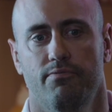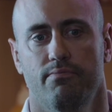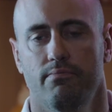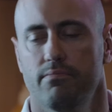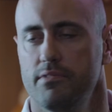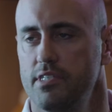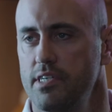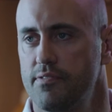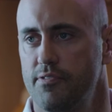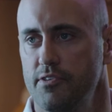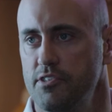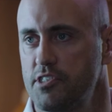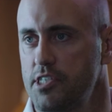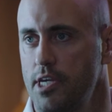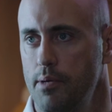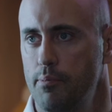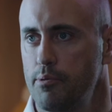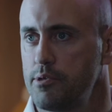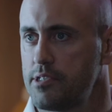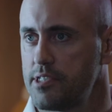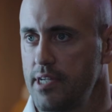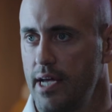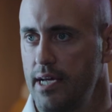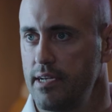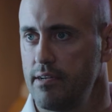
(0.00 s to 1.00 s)
different
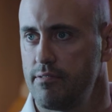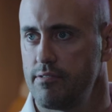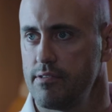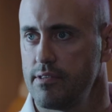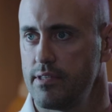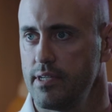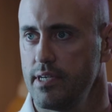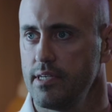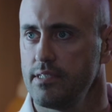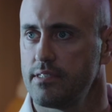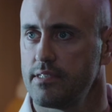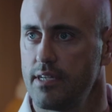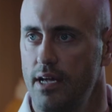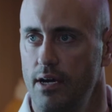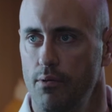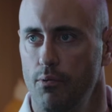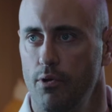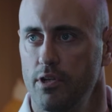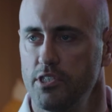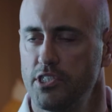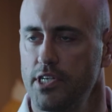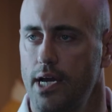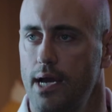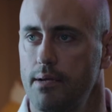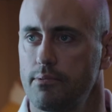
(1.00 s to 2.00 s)
skippers say different things.
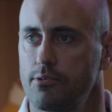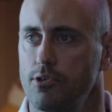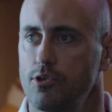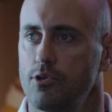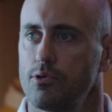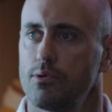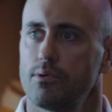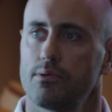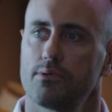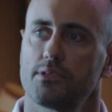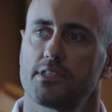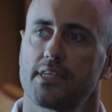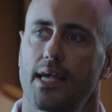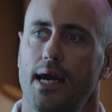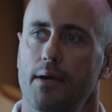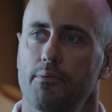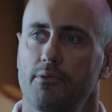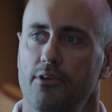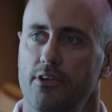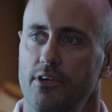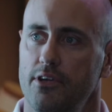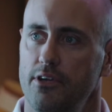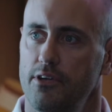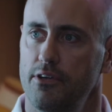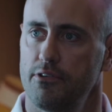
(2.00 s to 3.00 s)
When James Hall was
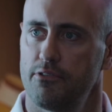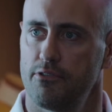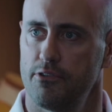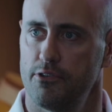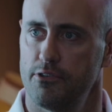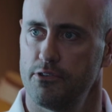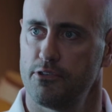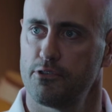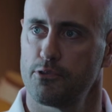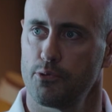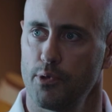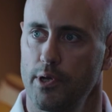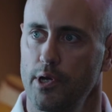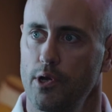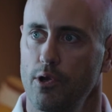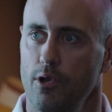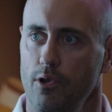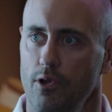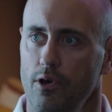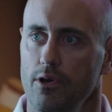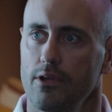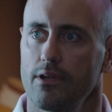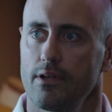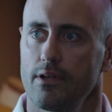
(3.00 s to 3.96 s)
captain, he used to just swear a lot.